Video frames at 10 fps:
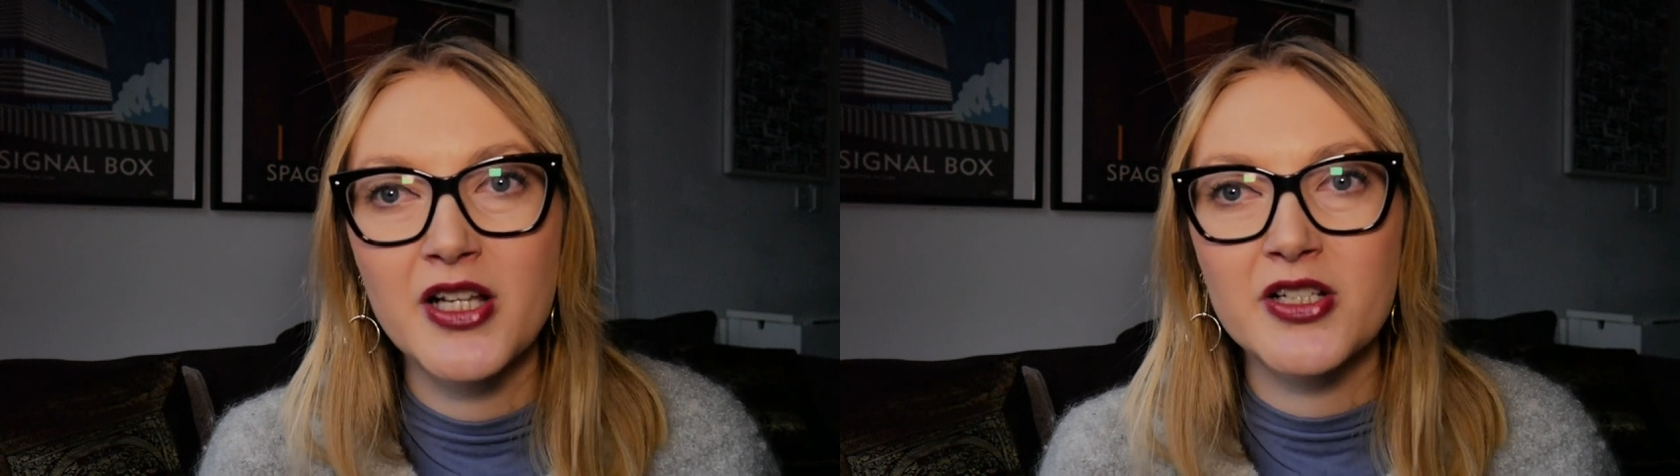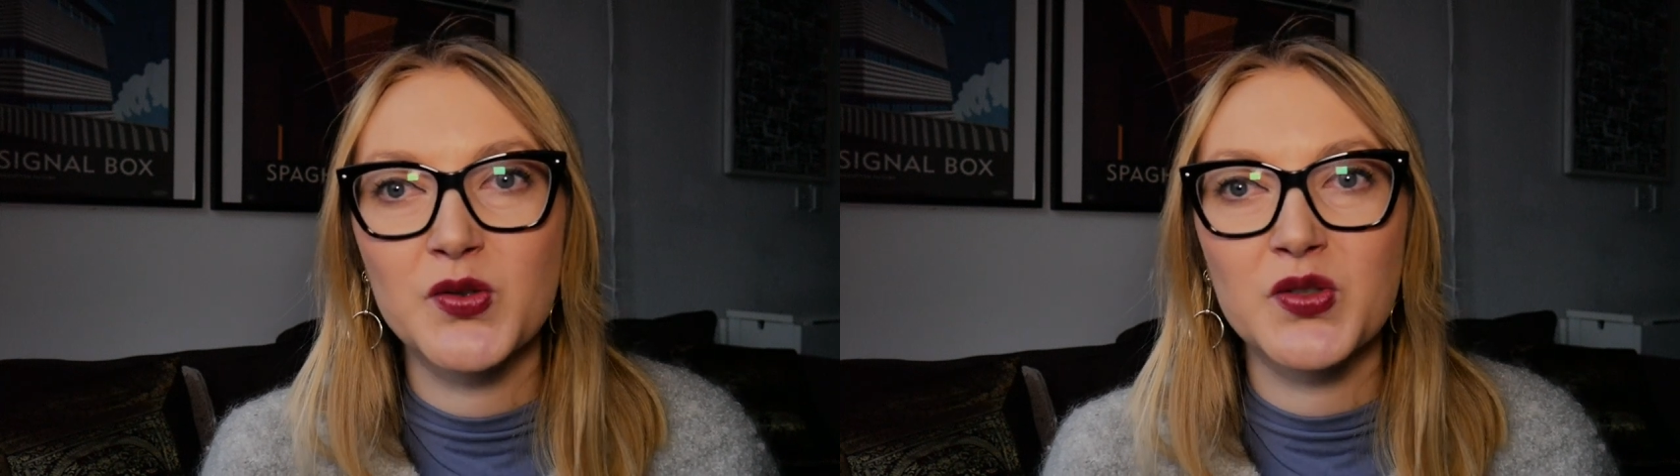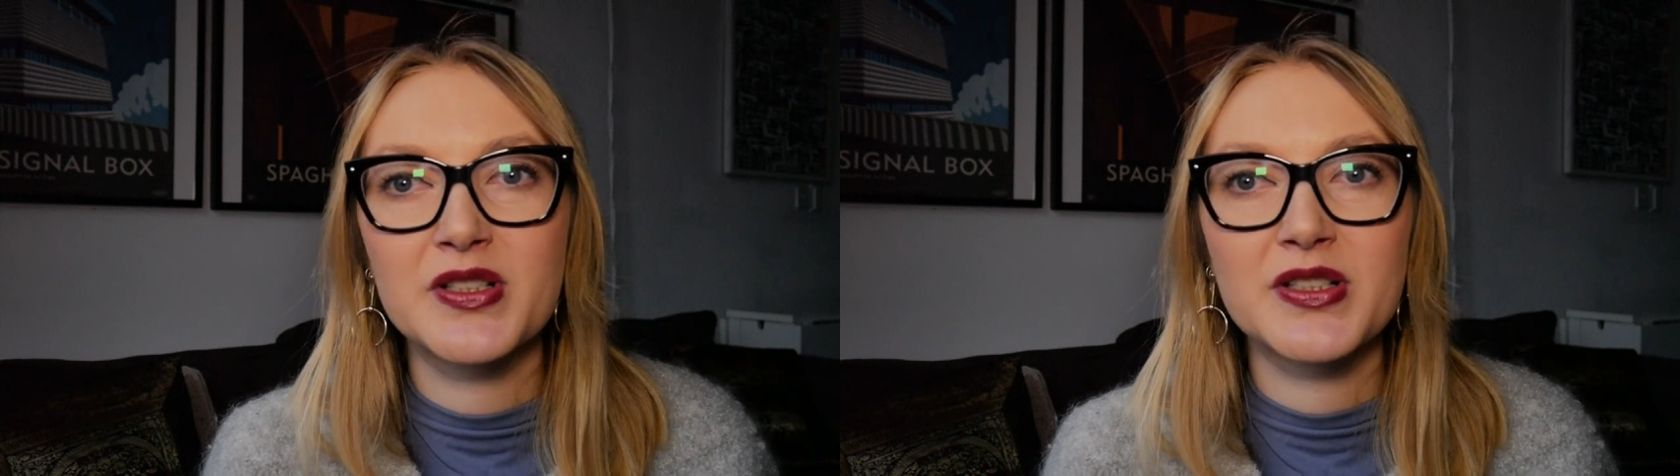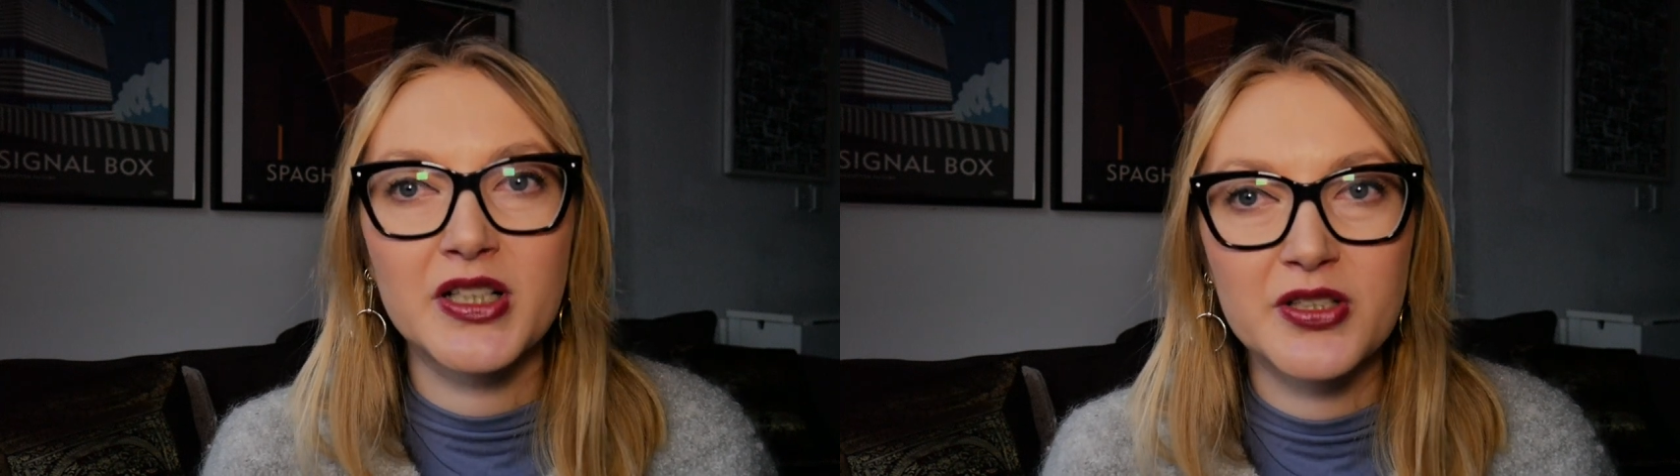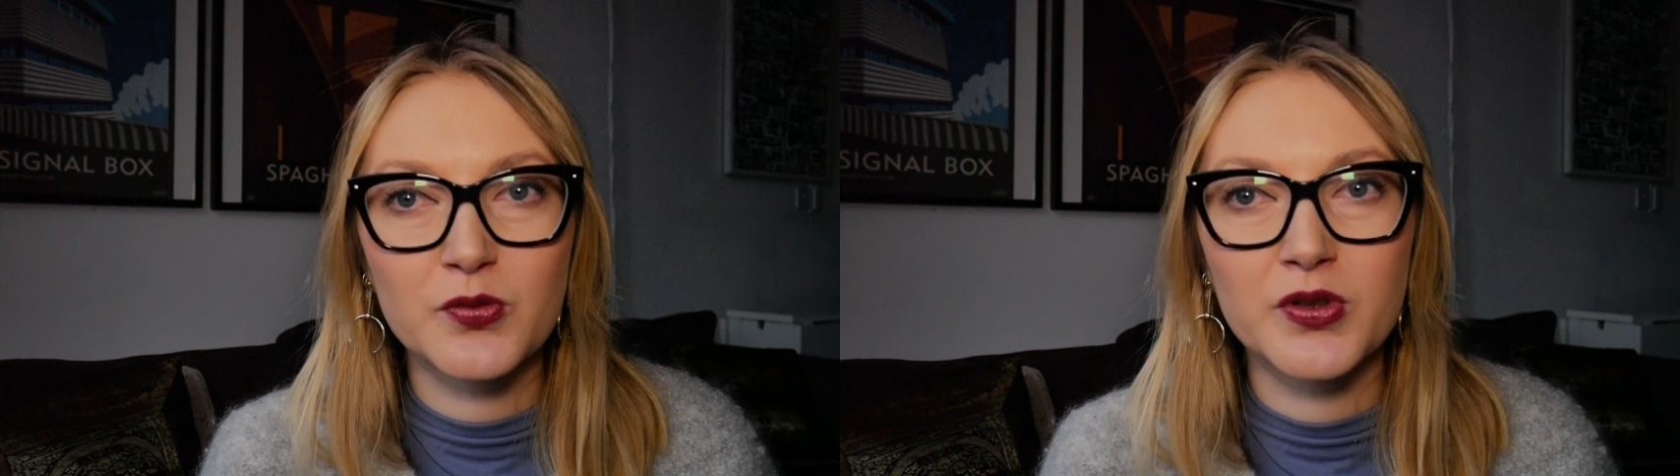She was
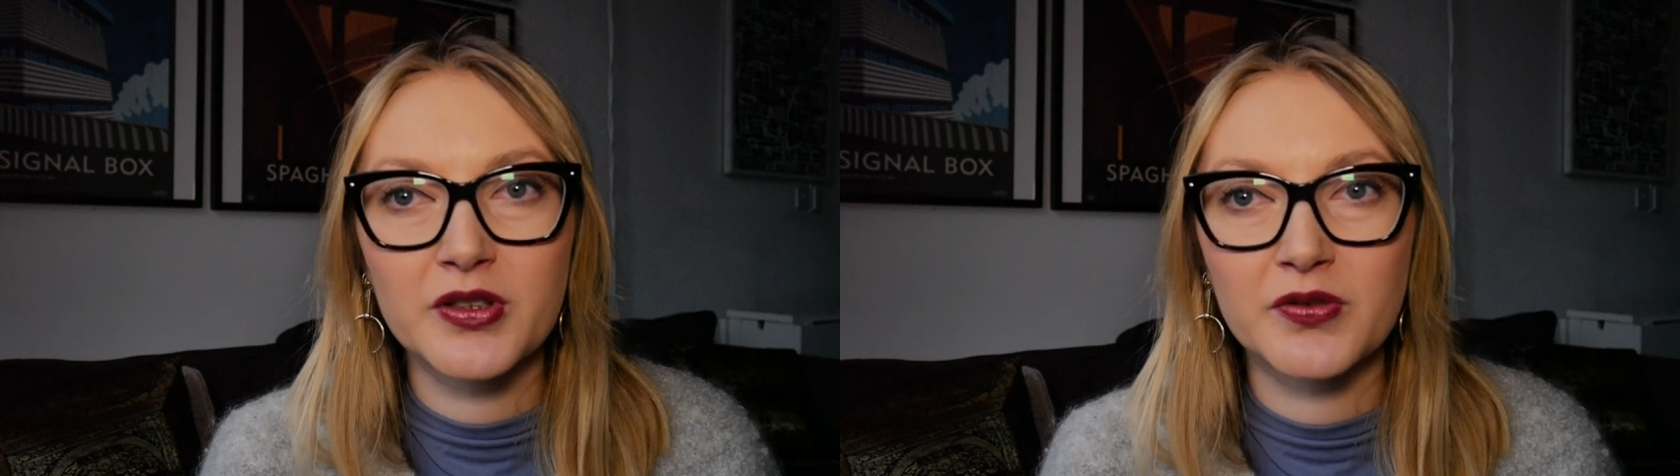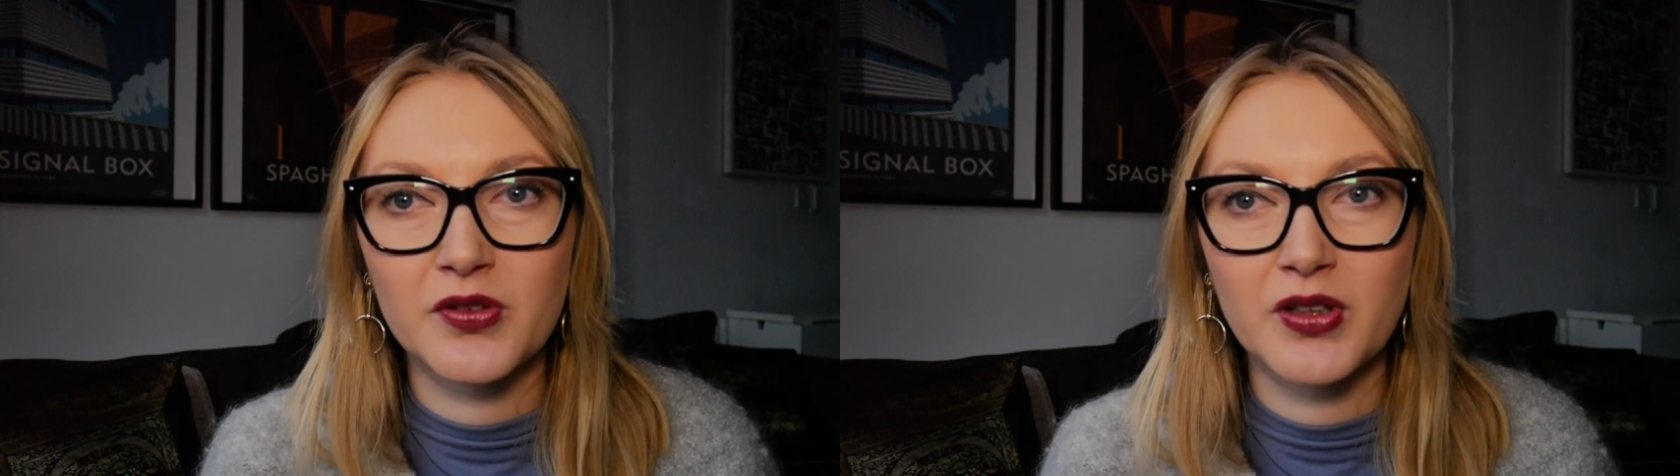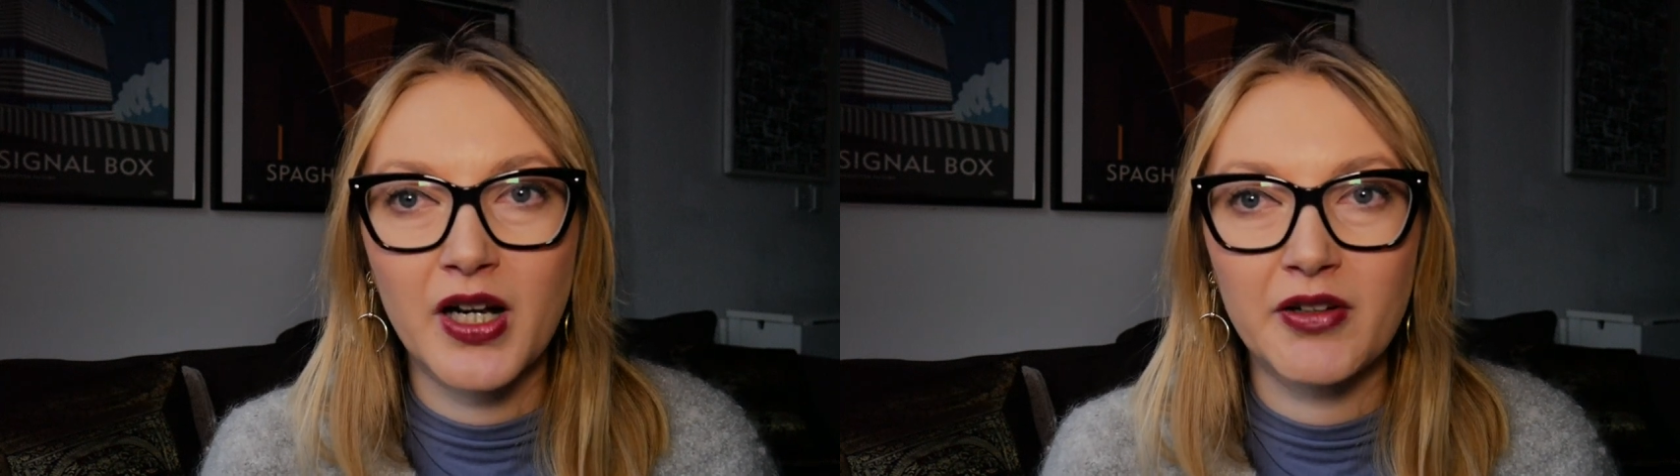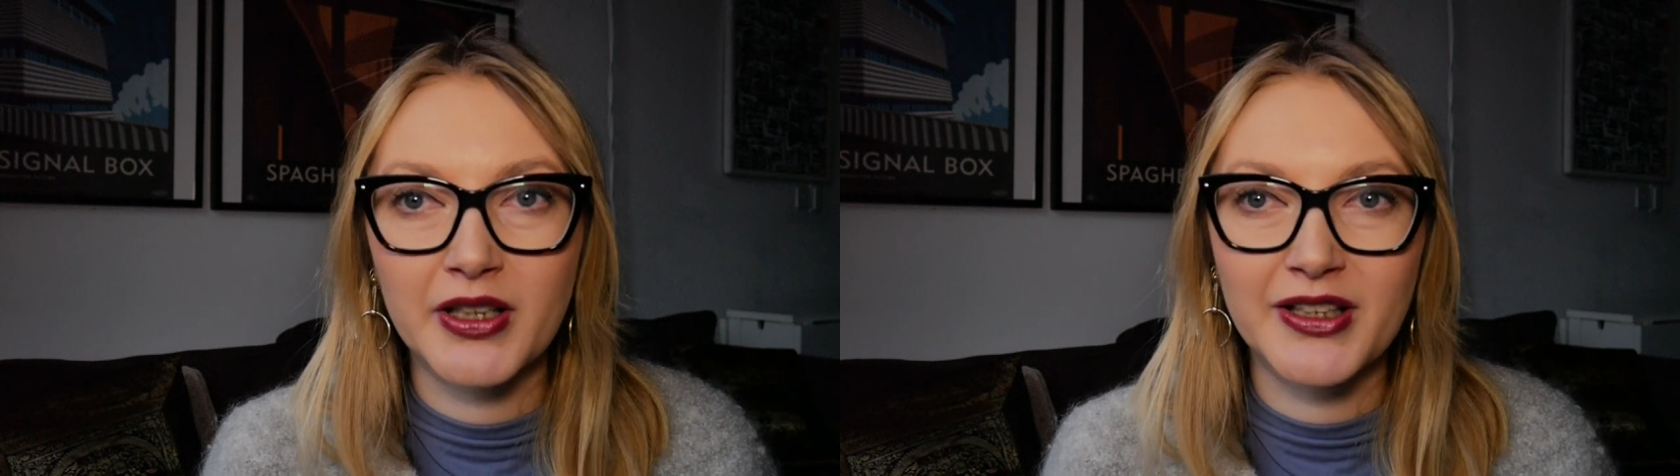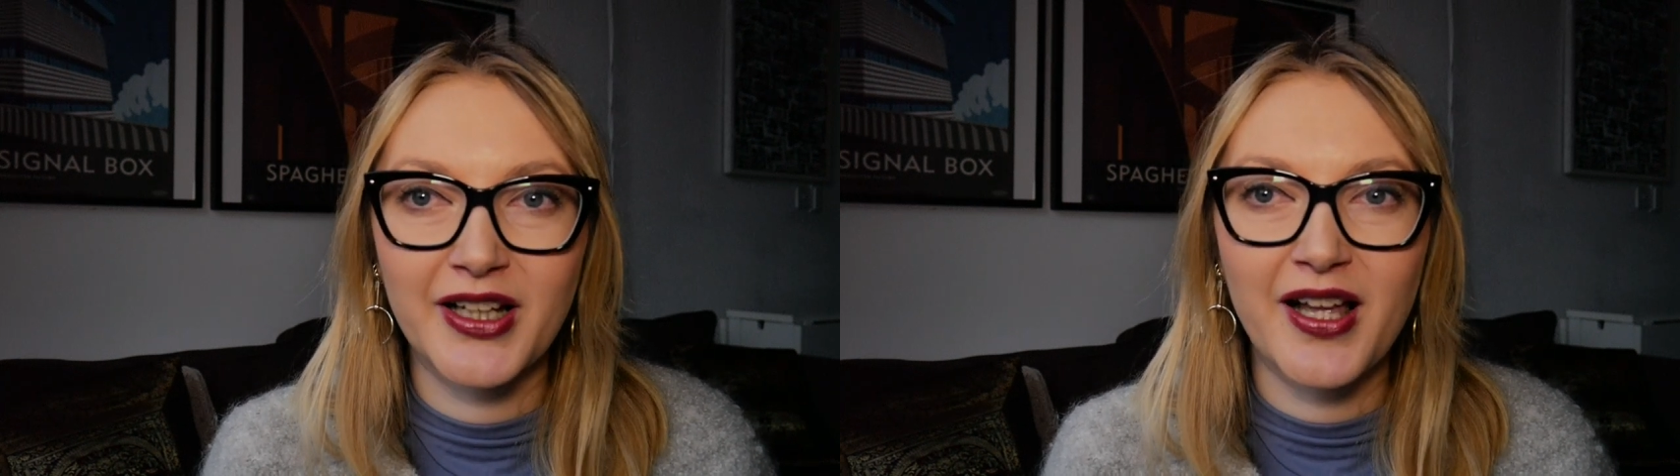such a wonderful
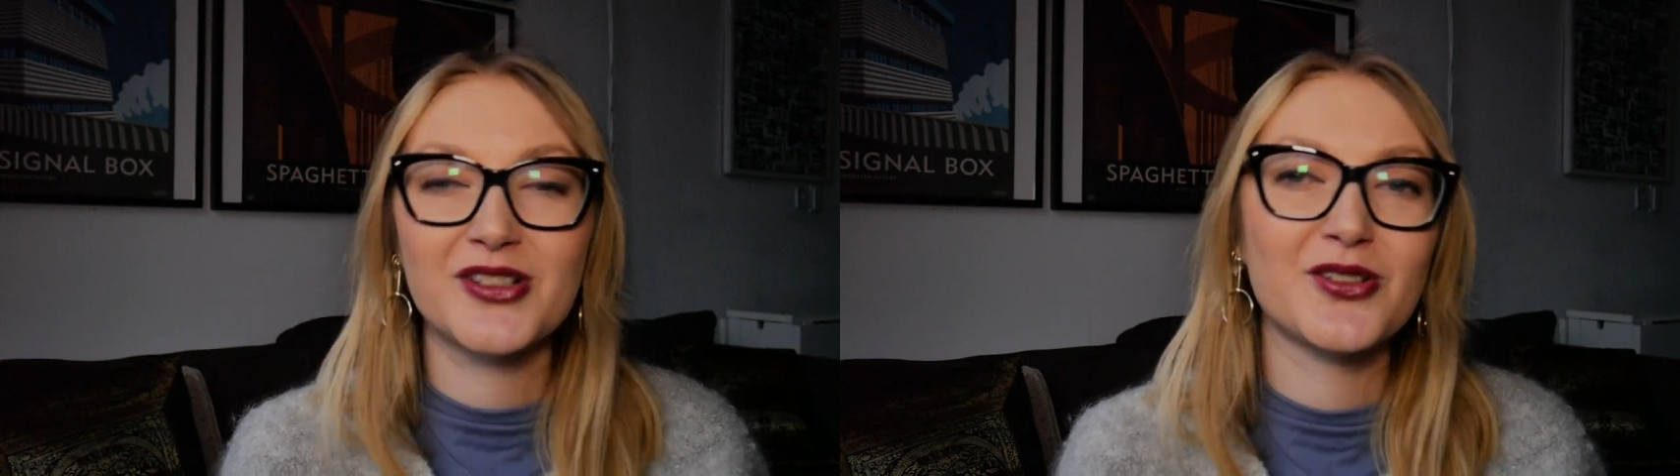character.